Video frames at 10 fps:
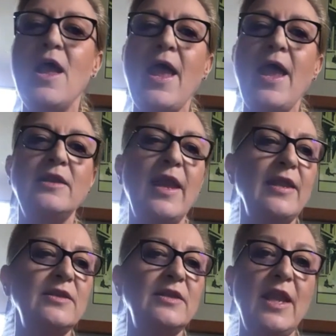
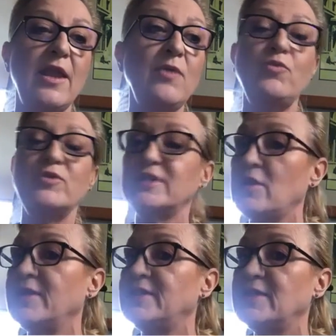And yeah, it was a
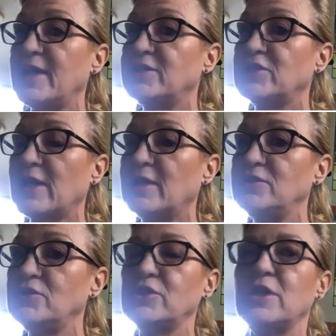90-day
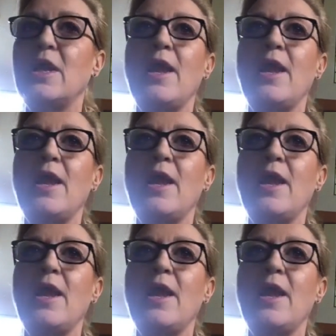challenge,